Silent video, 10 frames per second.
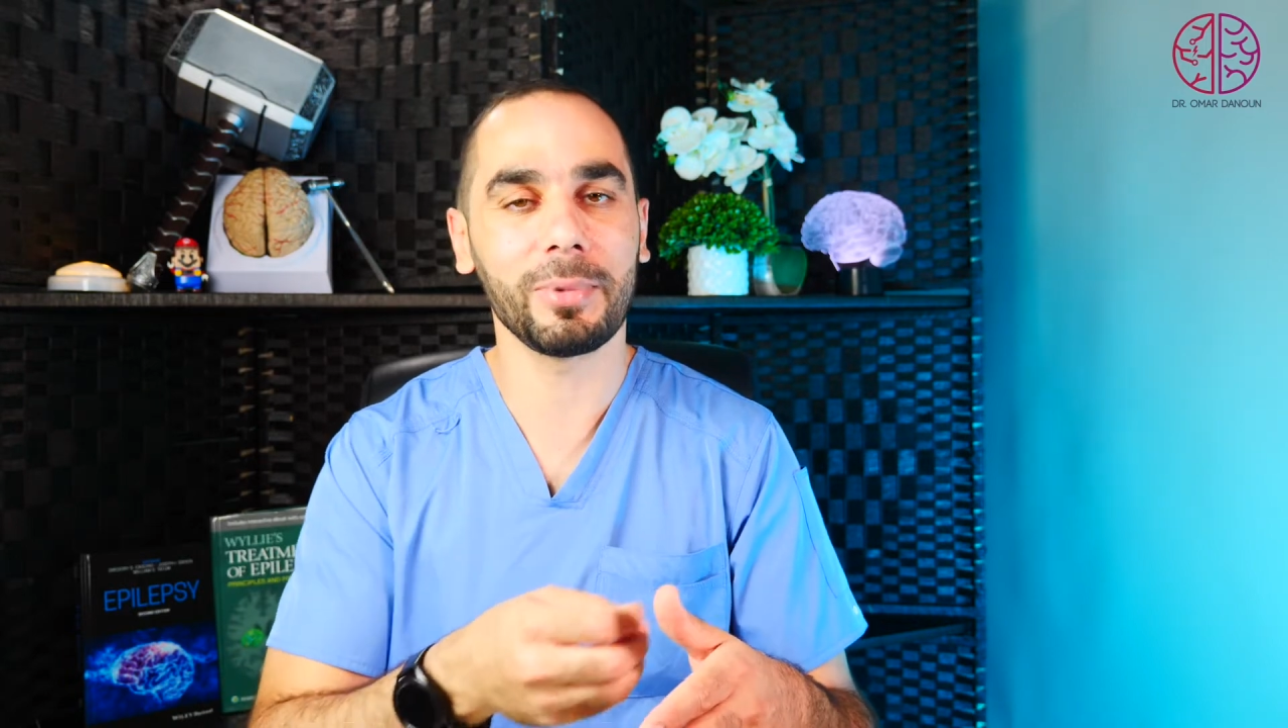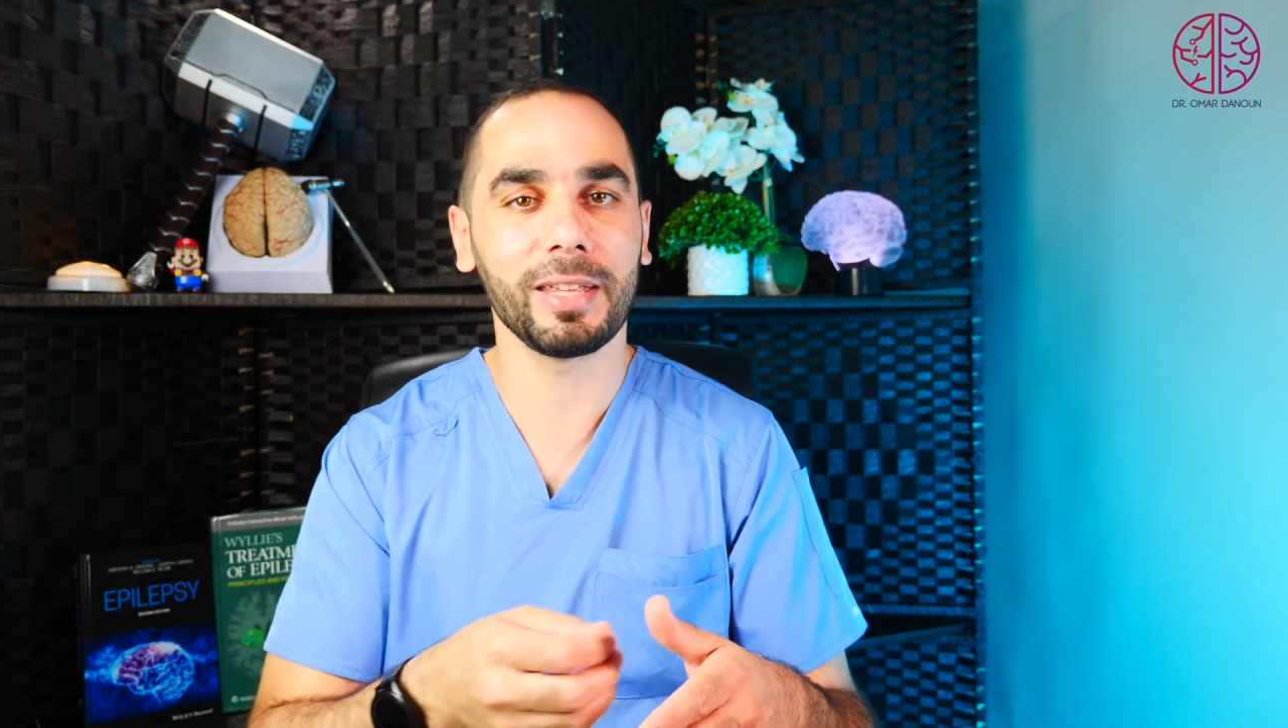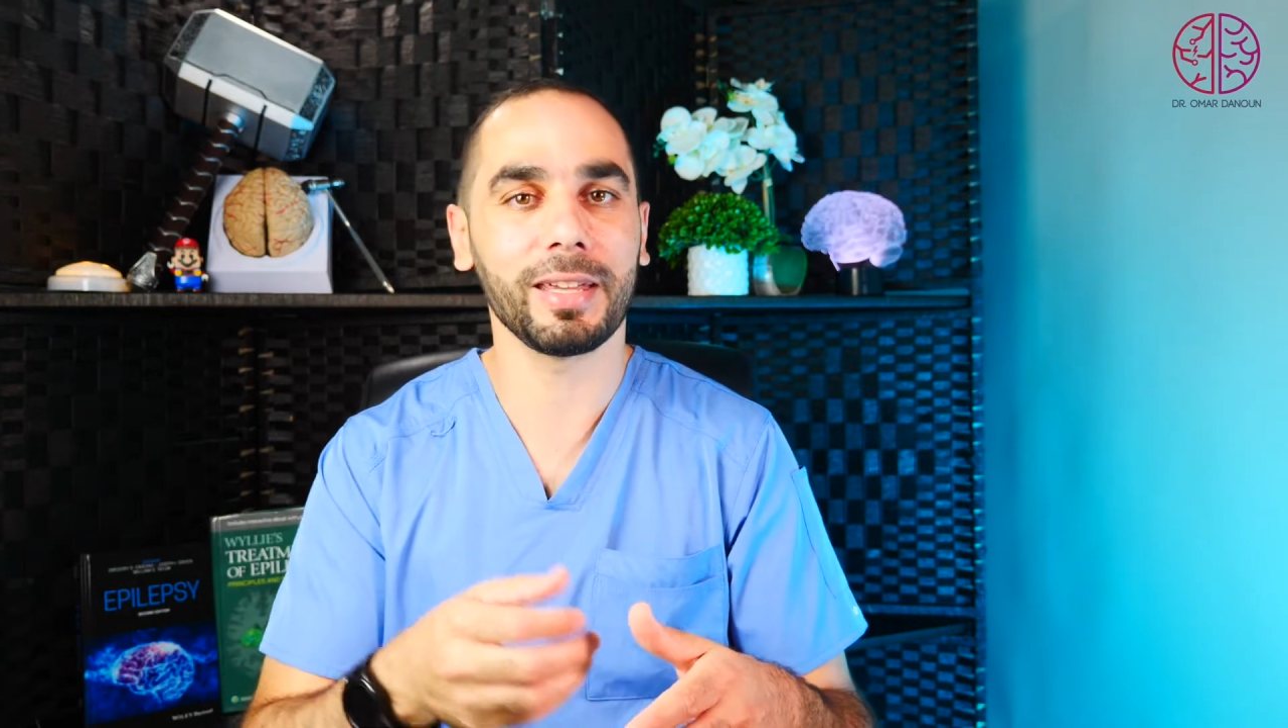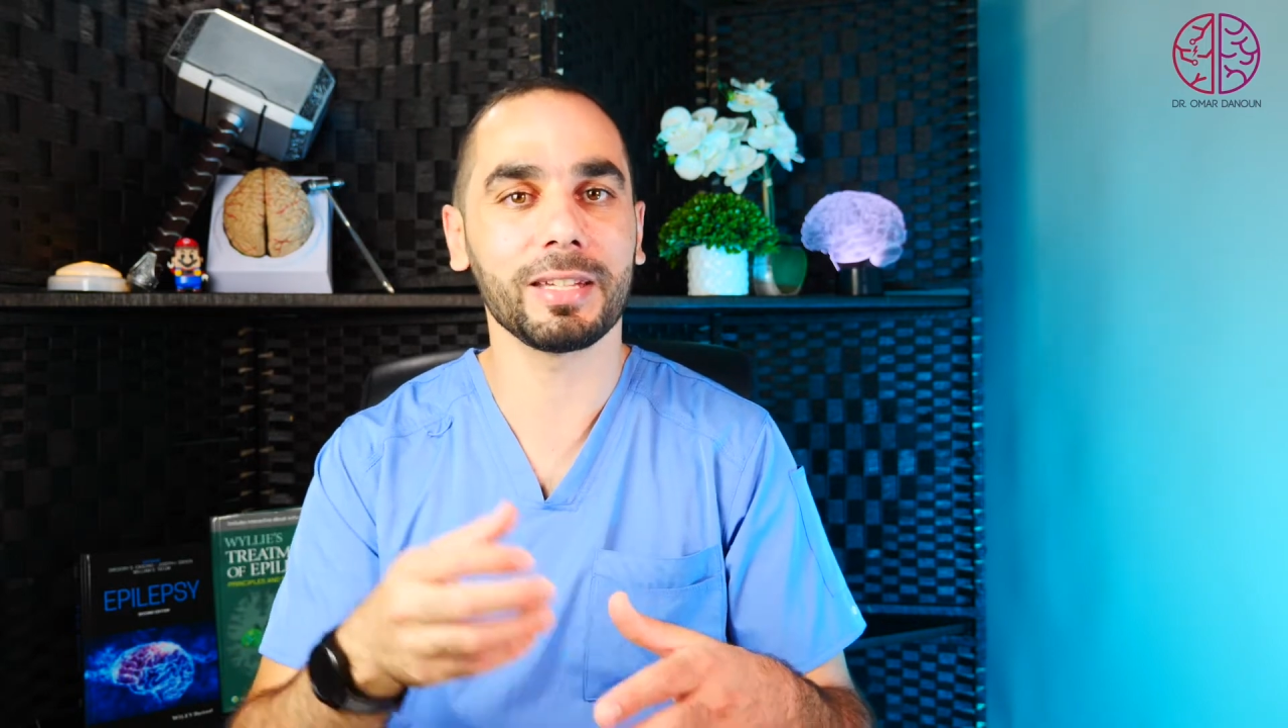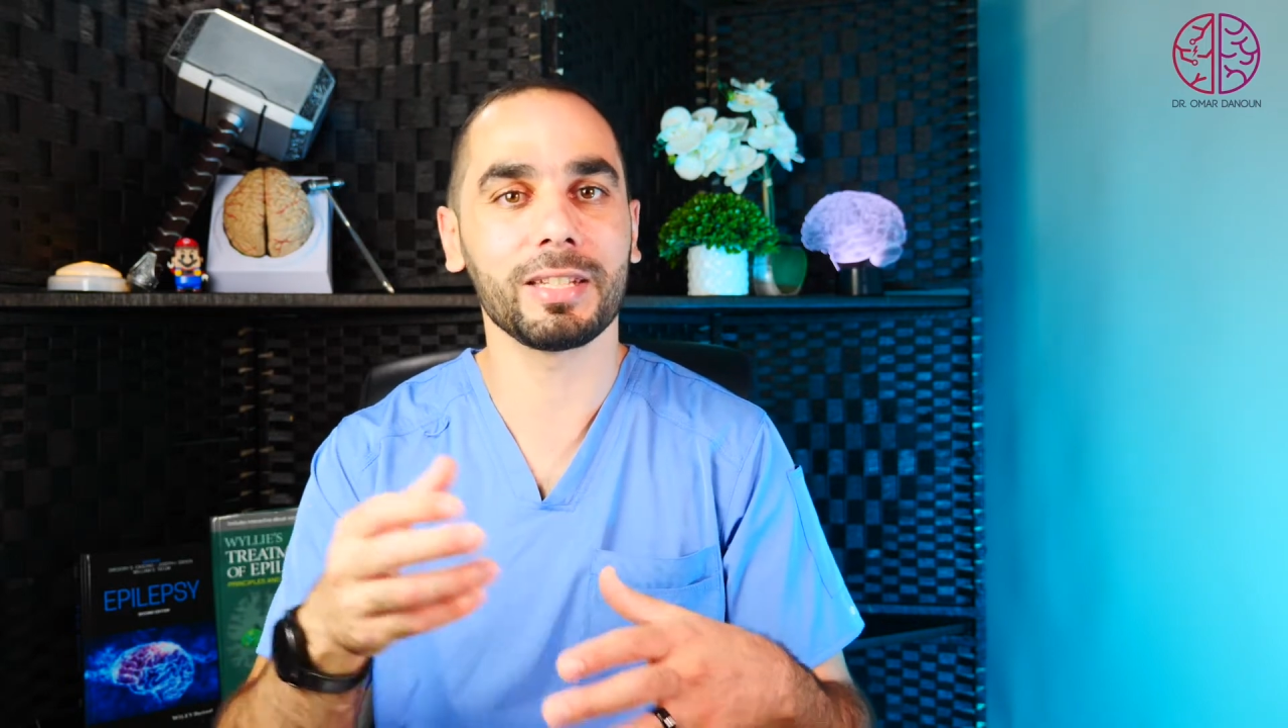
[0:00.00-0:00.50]

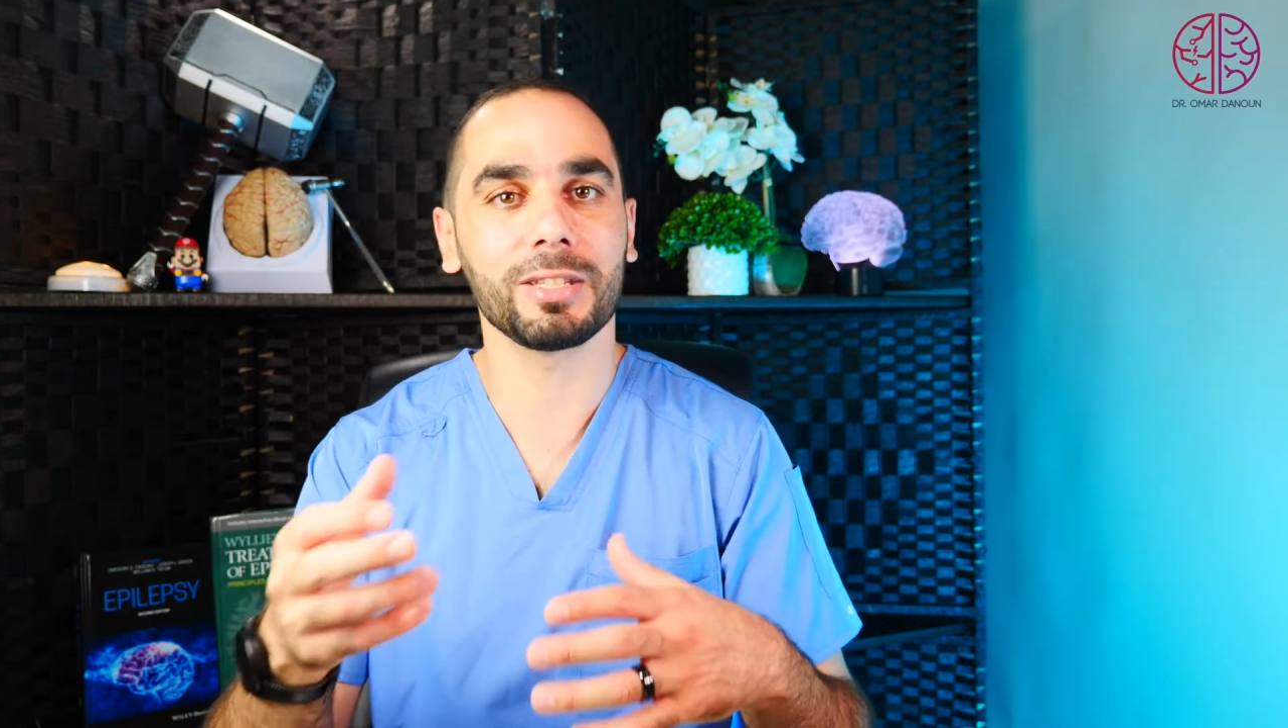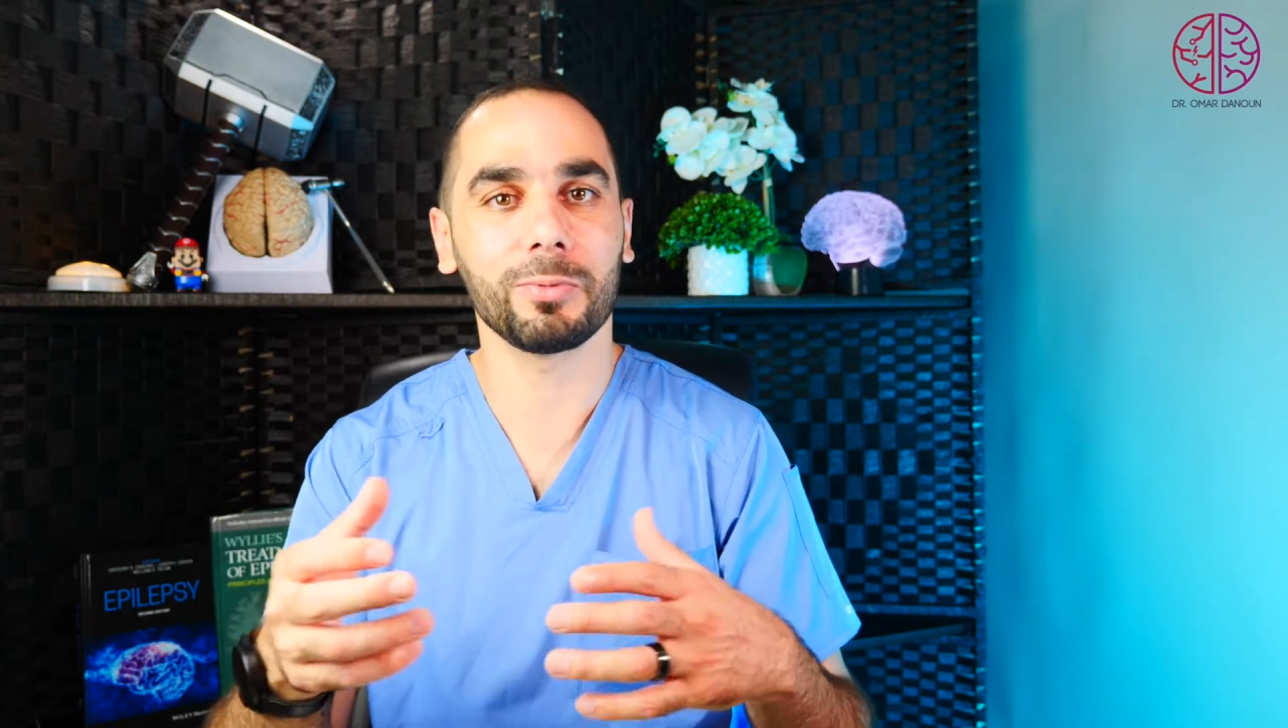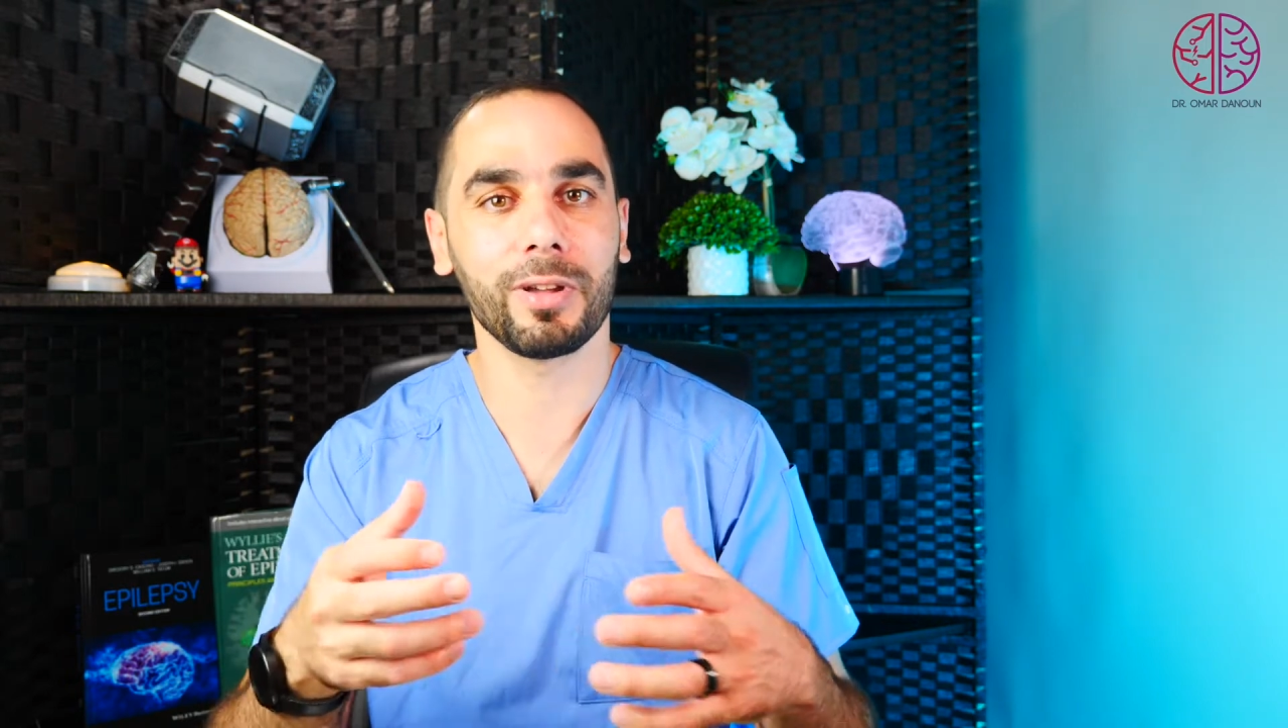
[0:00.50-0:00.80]
medications